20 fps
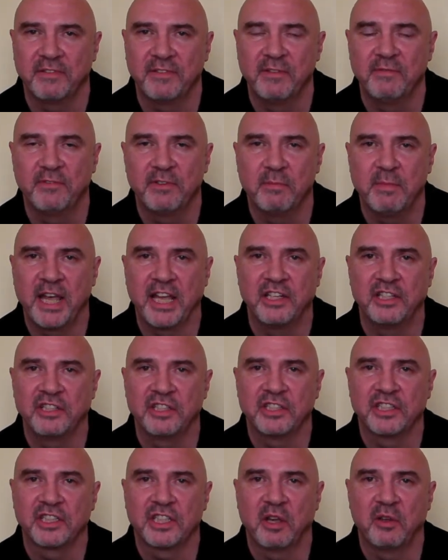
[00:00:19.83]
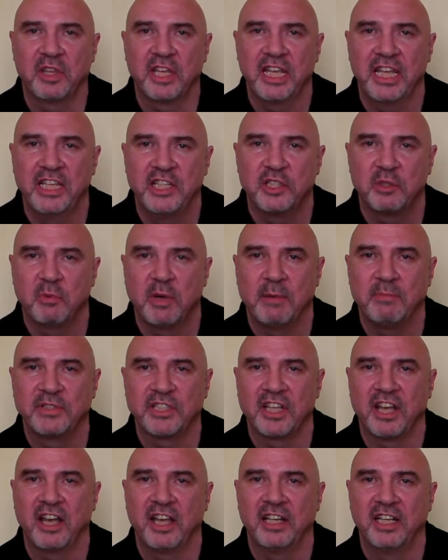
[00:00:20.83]
of information, so that each
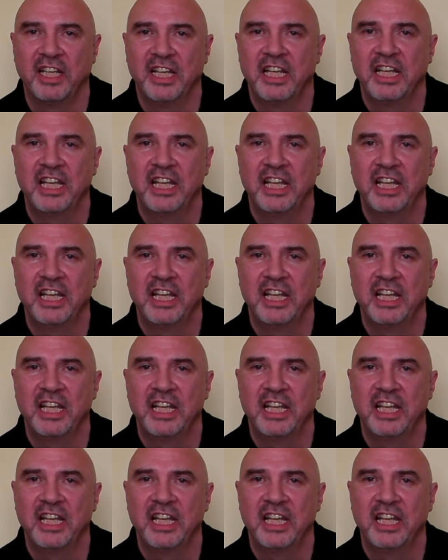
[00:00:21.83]
website